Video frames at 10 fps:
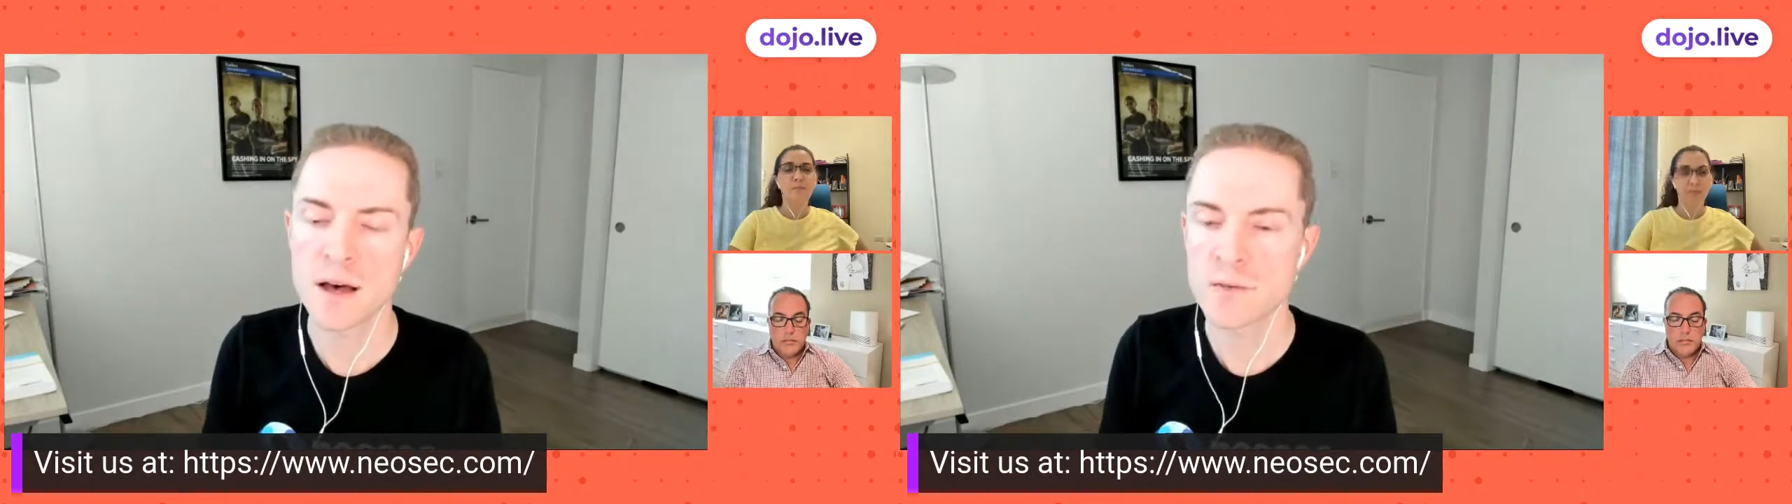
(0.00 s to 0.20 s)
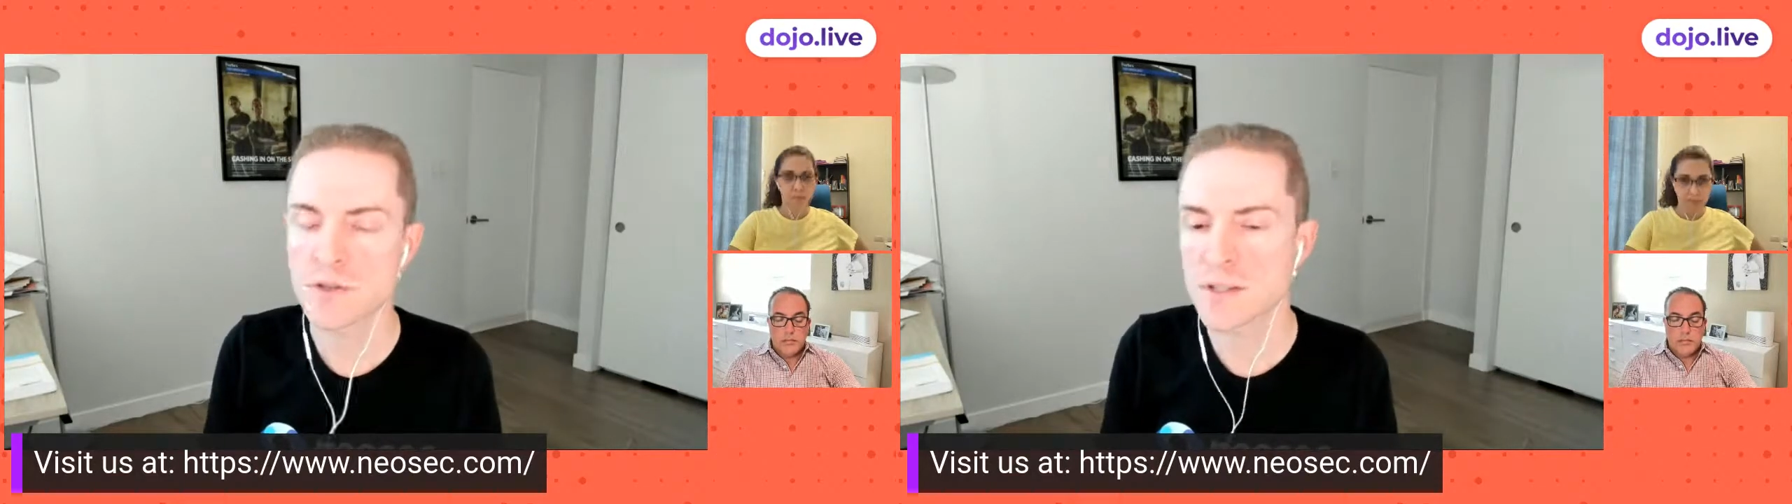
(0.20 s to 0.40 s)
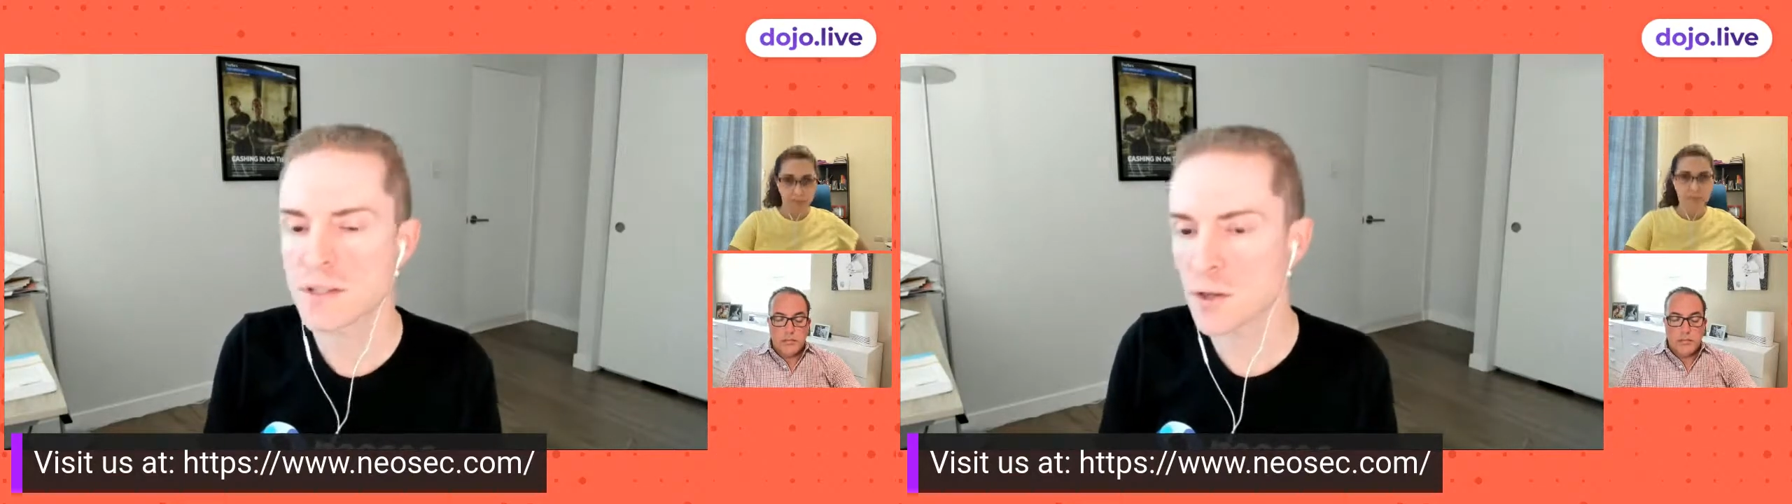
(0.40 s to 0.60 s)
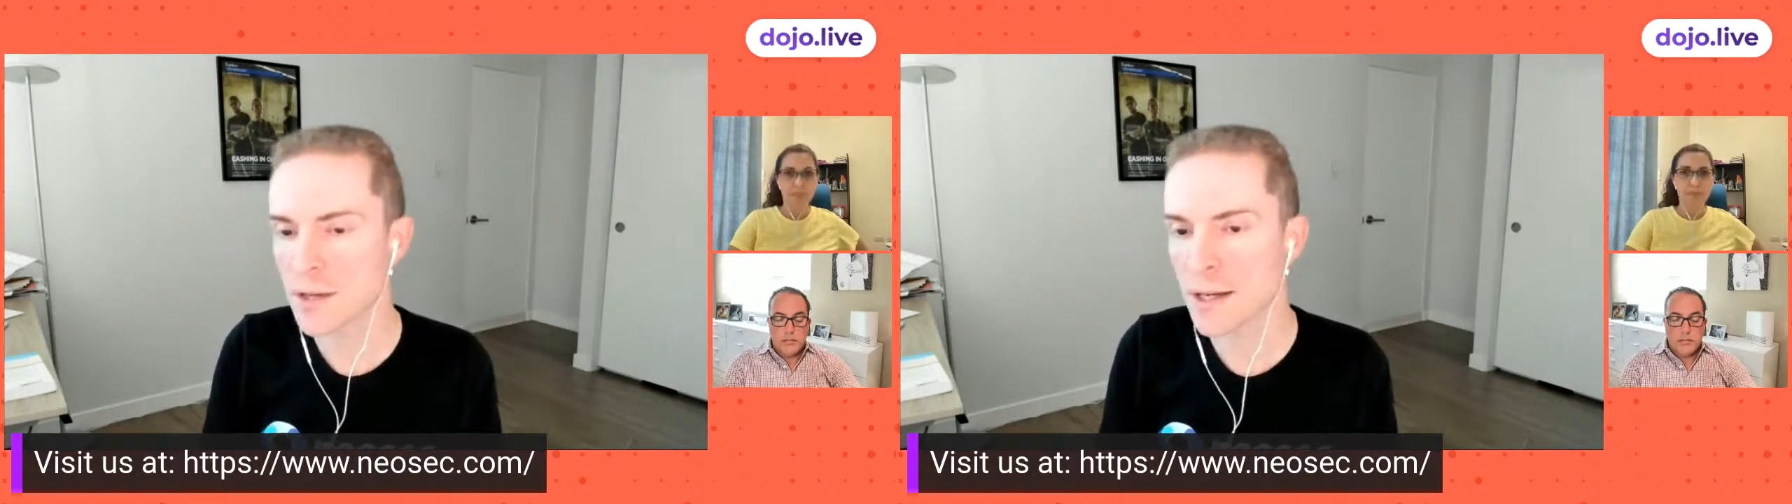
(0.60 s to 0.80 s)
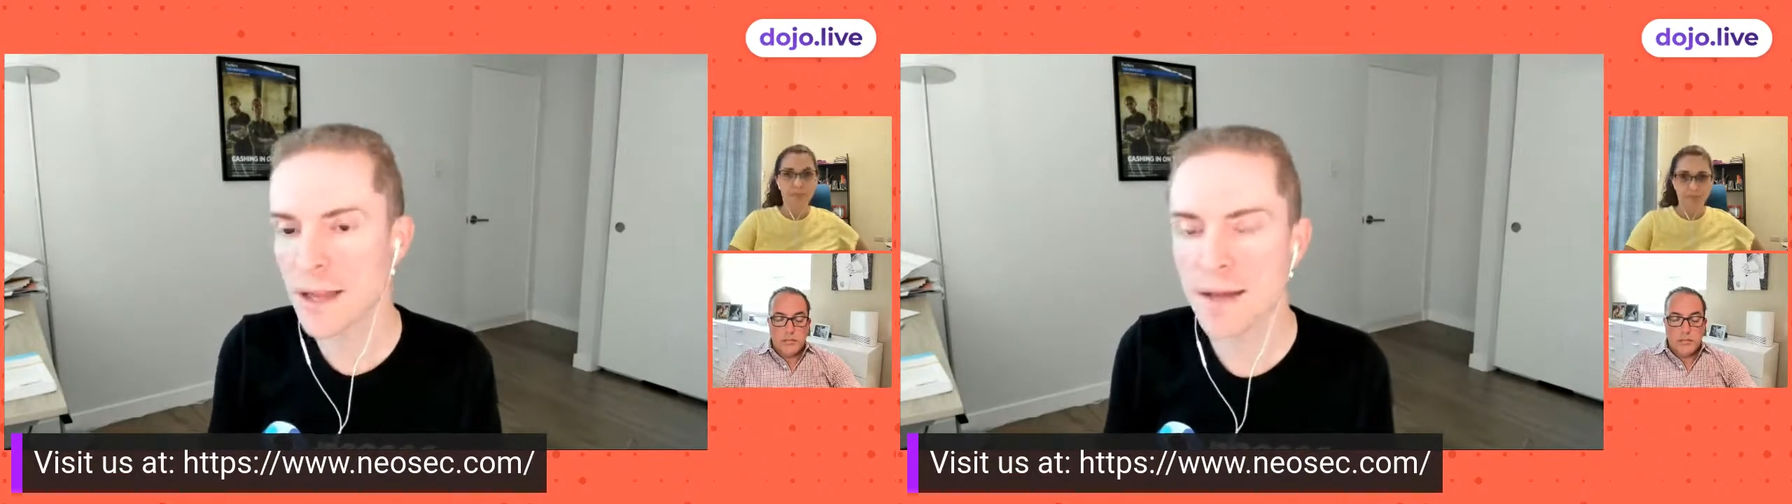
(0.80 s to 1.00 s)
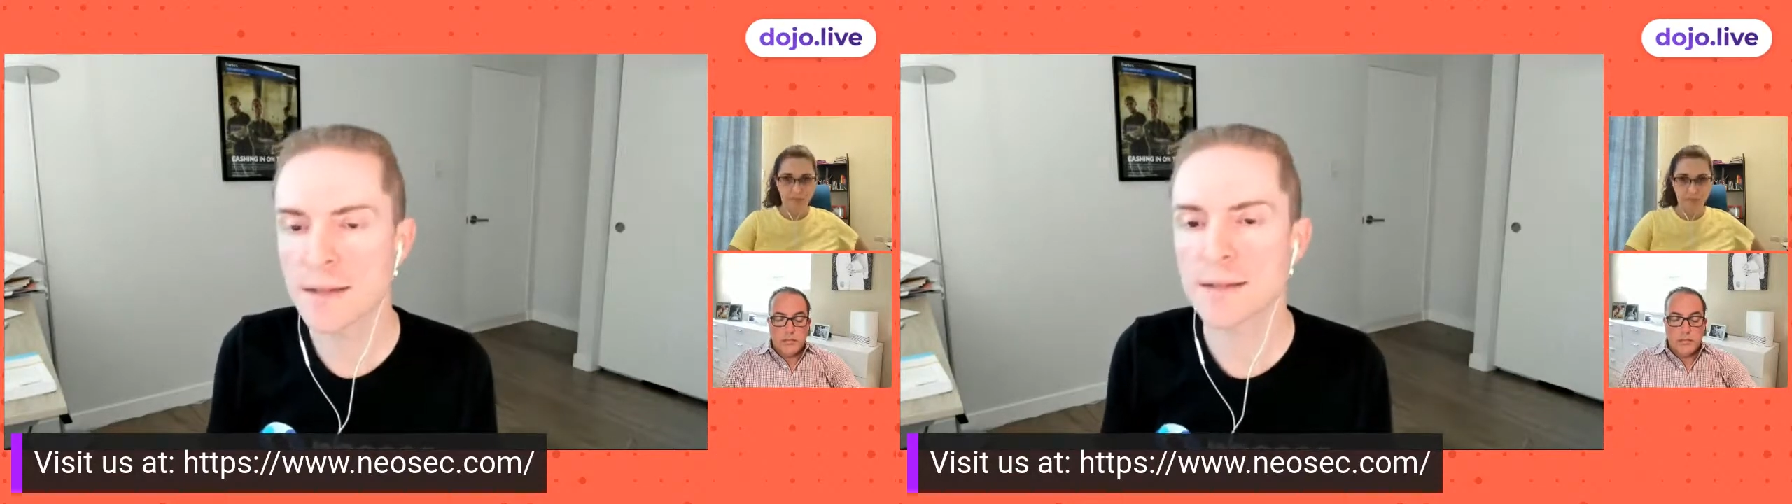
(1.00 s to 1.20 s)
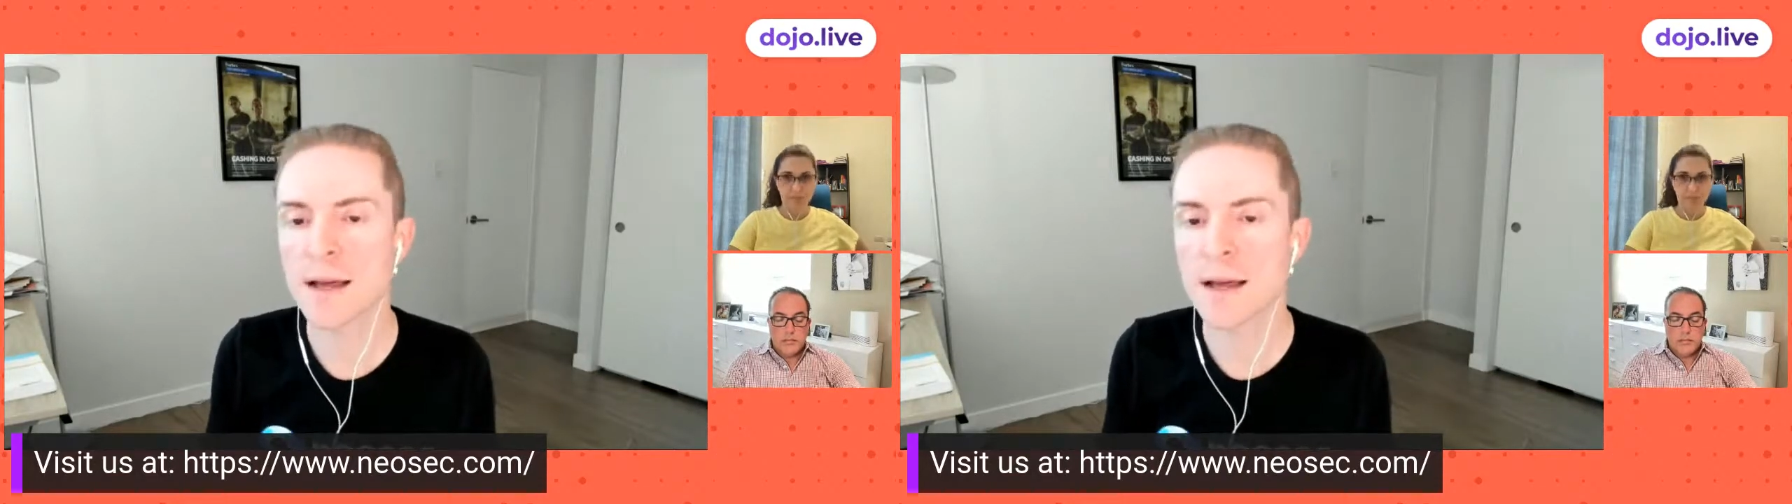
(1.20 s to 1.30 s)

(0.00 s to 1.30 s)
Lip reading: Versus the client